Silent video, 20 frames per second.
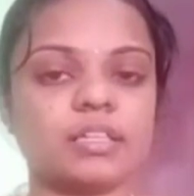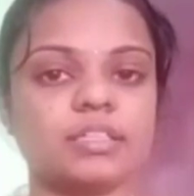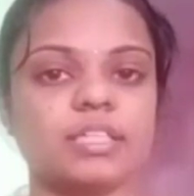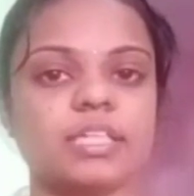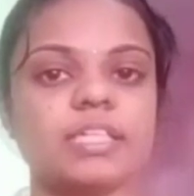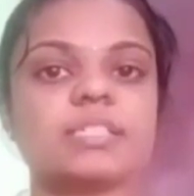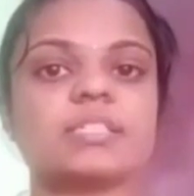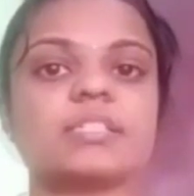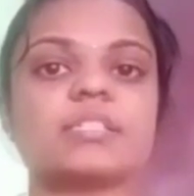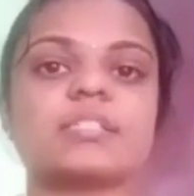
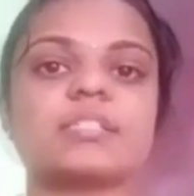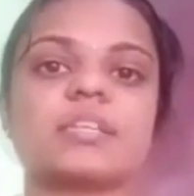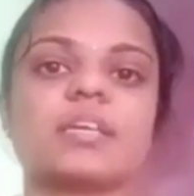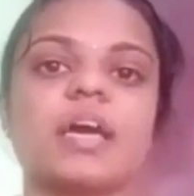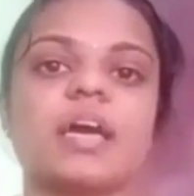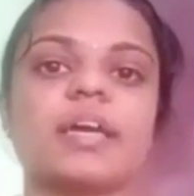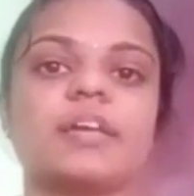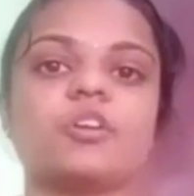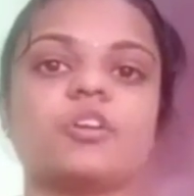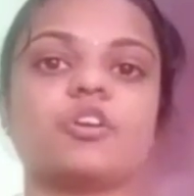these
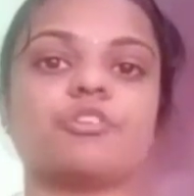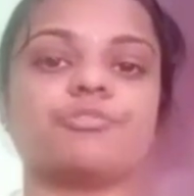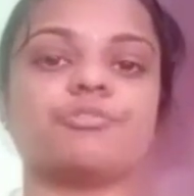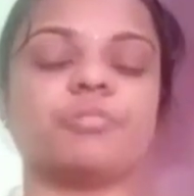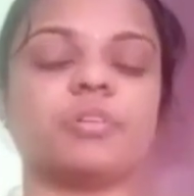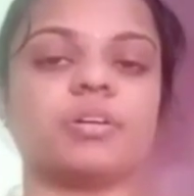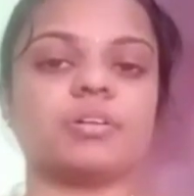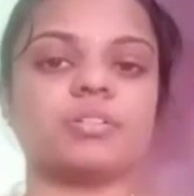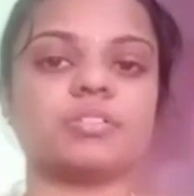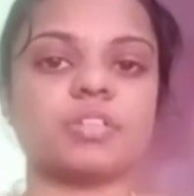kind of
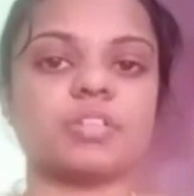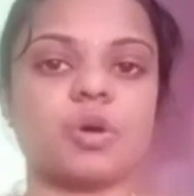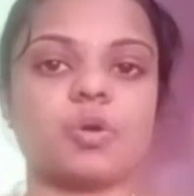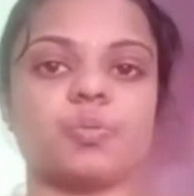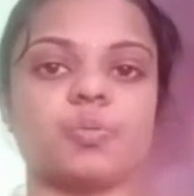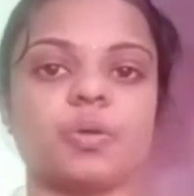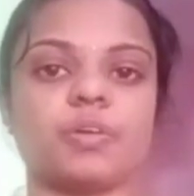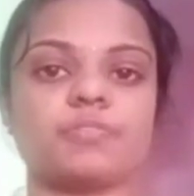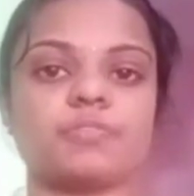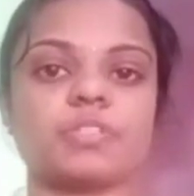
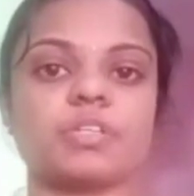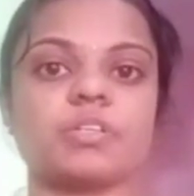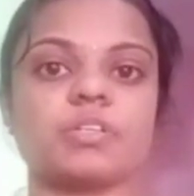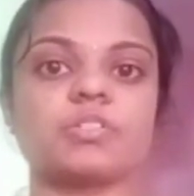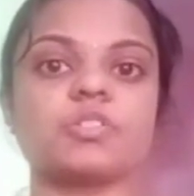sound waves.